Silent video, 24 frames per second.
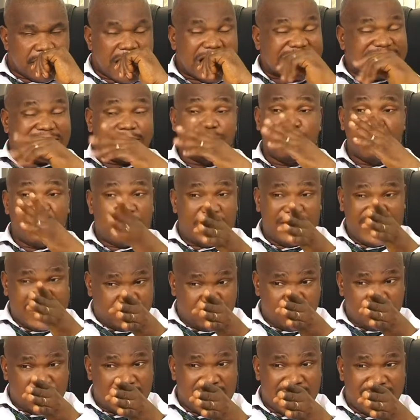As I'm looking
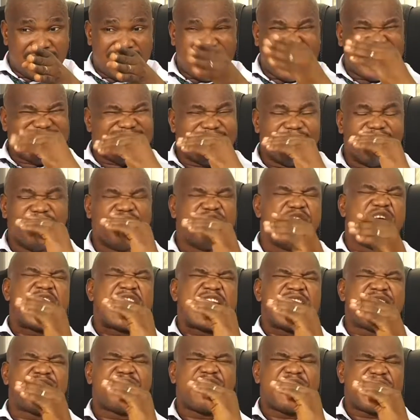at you now, I am
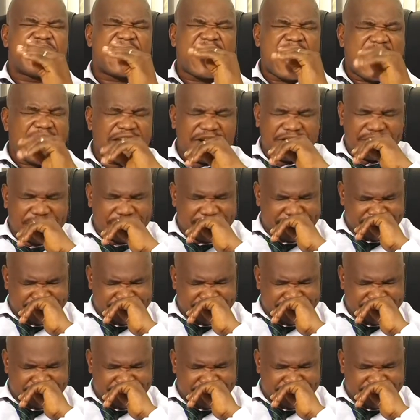very, very angry.